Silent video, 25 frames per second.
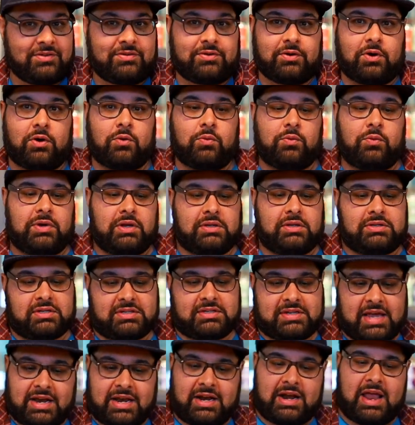So it's
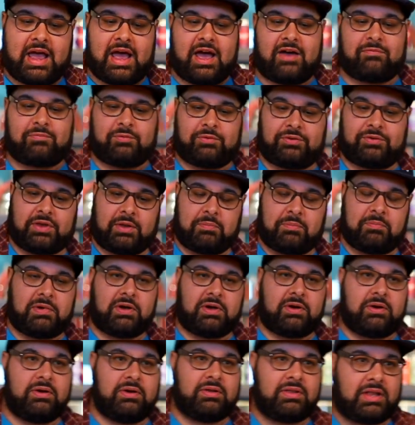a 10.5%
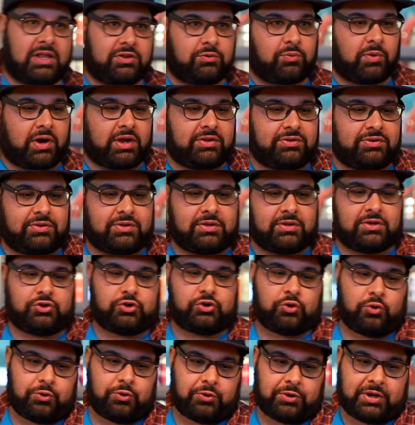beer. That's why it's in a
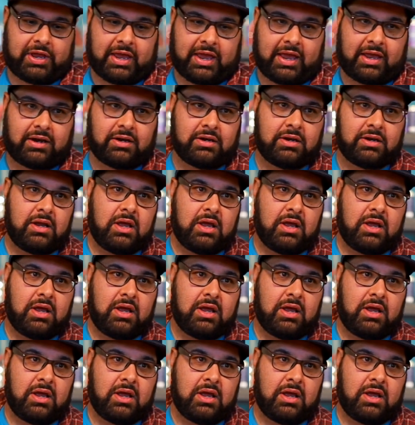shorter can.